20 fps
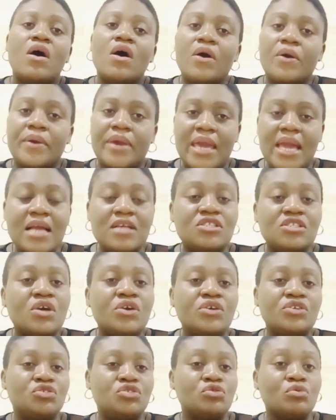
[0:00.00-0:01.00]
Okay, so
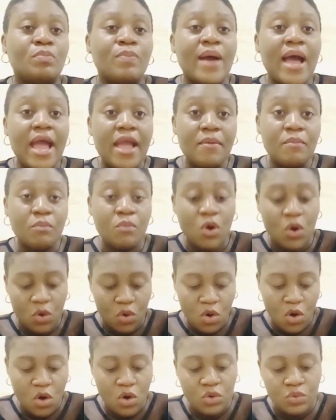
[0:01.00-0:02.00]
you should buy
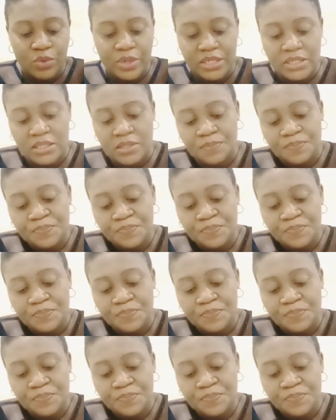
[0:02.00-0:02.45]
more always.